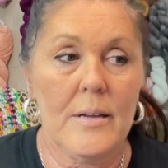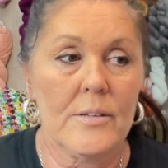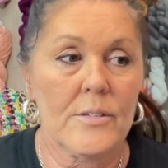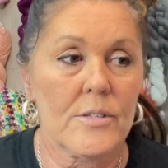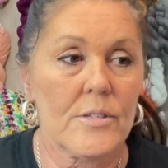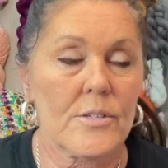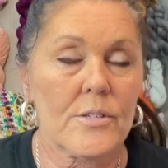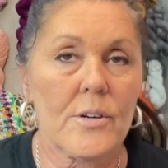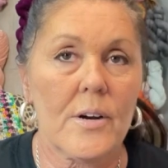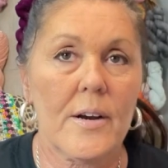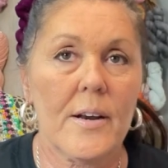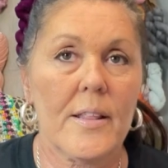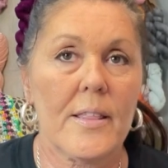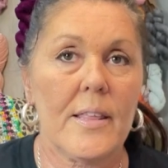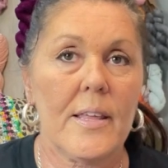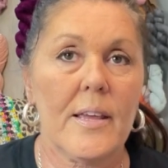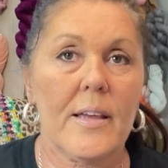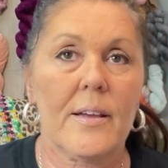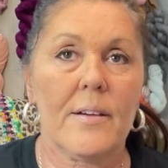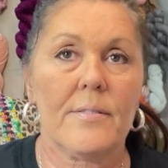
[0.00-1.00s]
Just trying to
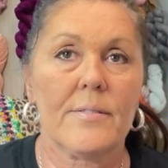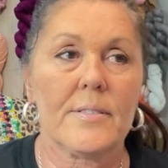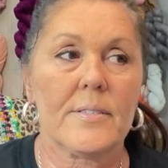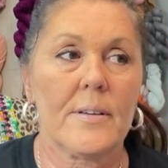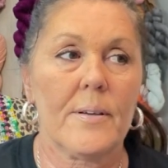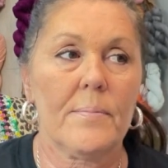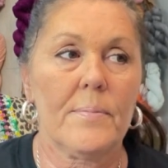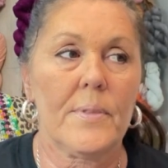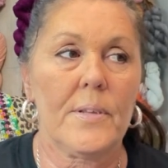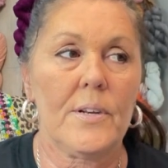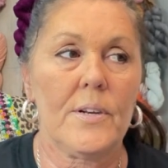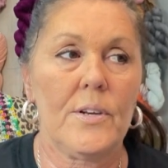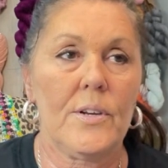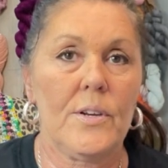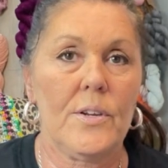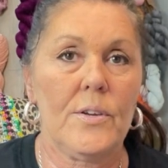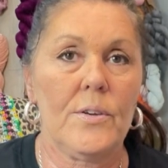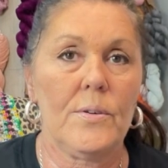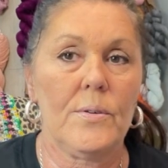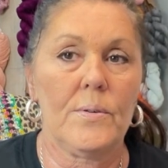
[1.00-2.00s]
think of something
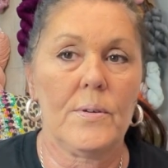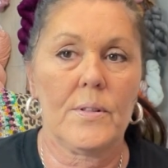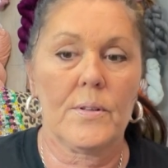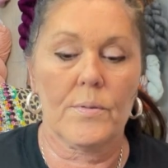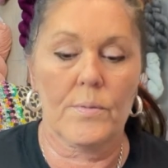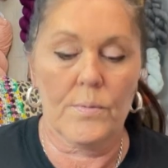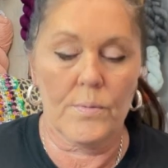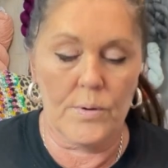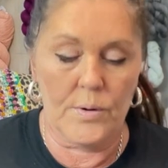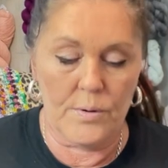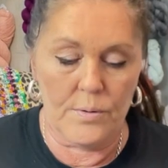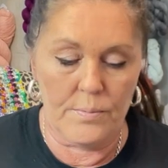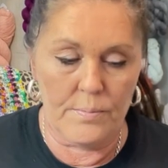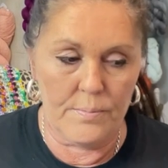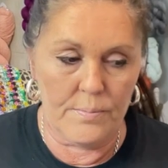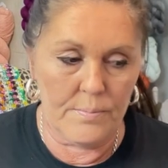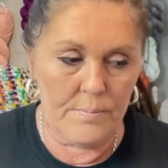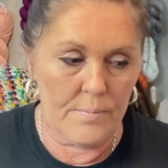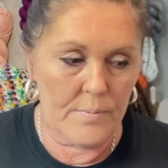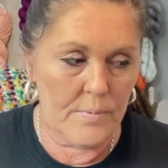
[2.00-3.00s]
new in the room.
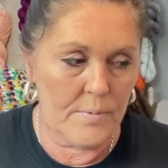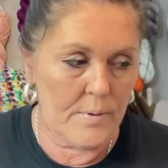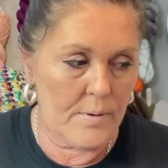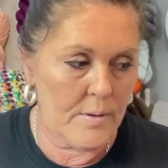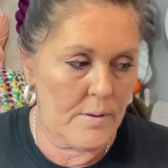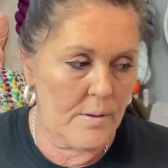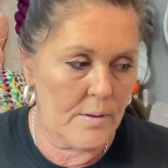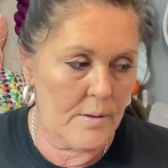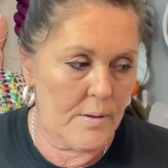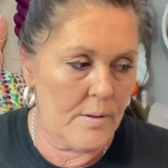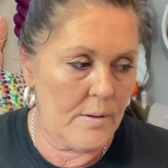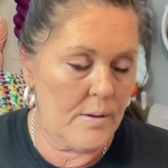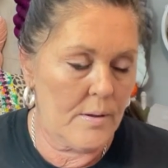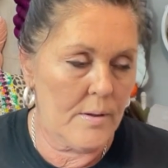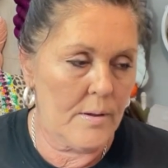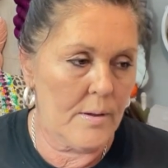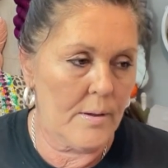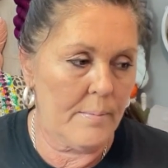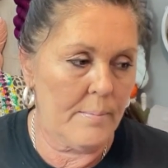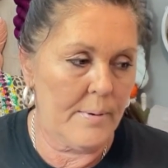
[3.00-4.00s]

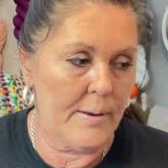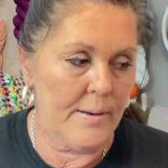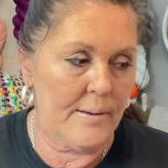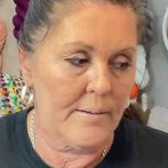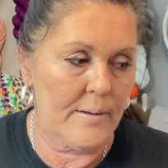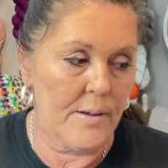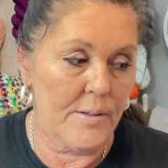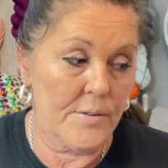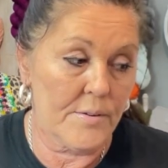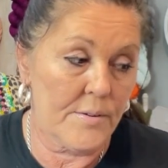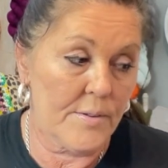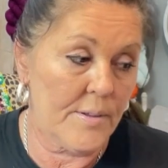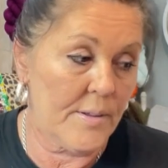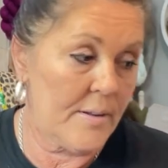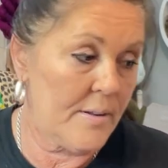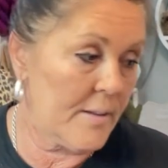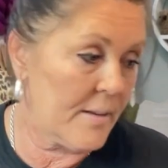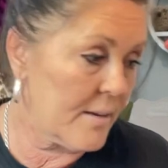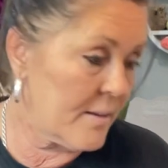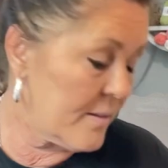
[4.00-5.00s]
I mean, other
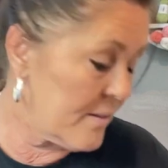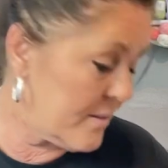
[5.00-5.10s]
than the